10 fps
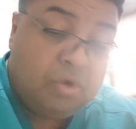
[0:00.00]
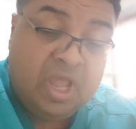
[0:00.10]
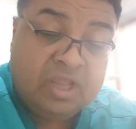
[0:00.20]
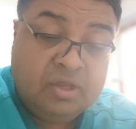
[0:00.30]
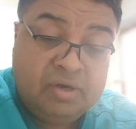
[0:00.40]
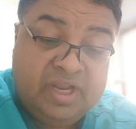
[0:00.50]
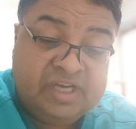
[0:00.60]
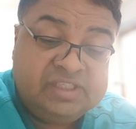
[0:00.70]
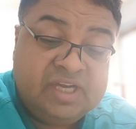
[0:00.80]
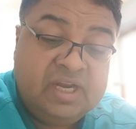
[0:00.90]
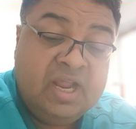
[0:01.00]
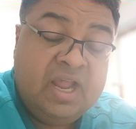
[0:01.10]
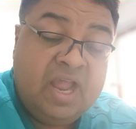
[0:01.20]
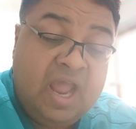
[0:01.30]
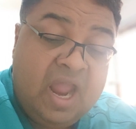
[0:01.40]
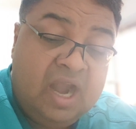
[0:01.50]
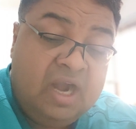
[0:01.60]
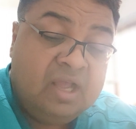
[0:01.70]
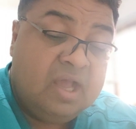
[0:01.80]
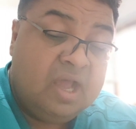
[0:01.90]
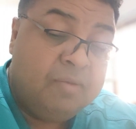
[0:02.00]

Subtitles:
angulation and